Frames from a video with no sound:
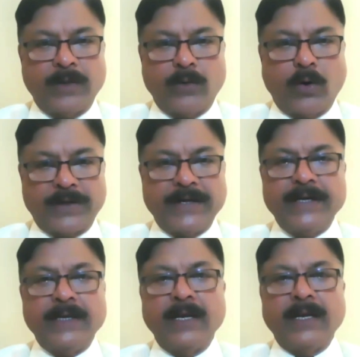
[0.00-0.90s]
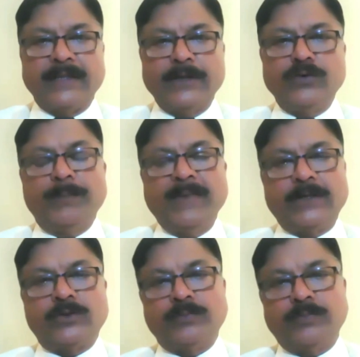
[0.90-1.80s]
already, then you are
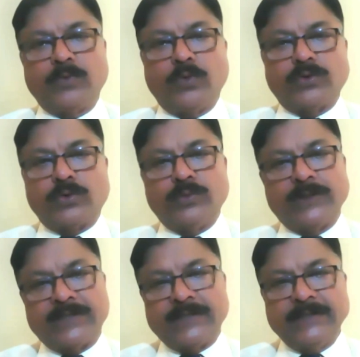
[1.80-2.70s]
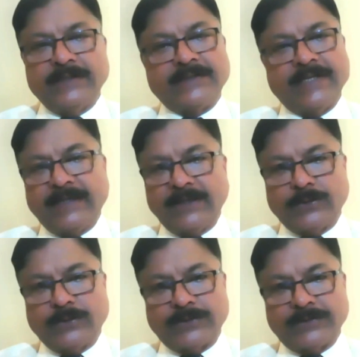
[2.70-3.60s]
made to go through a 3 years degree
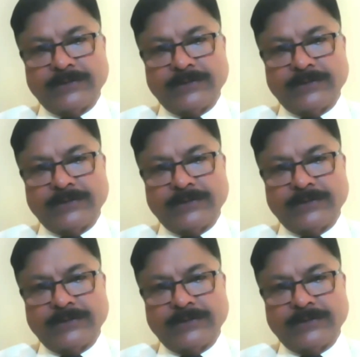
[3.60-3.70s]
course.